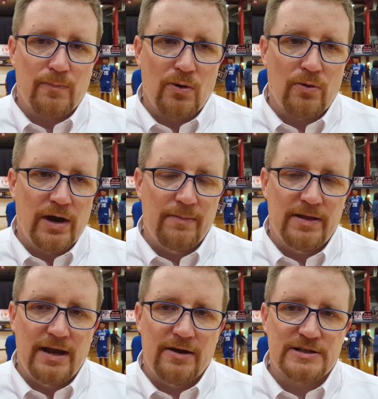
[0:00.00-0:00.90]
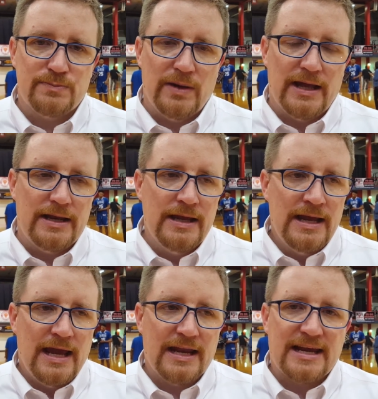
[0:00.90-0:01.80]
program than Eric's been,
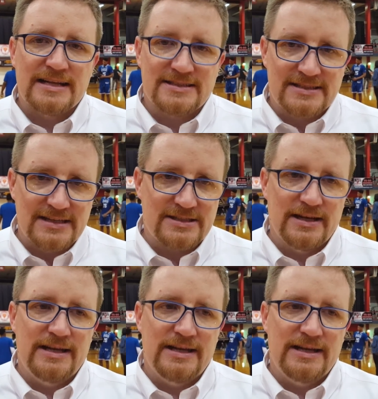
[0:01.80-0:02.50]
and consistent.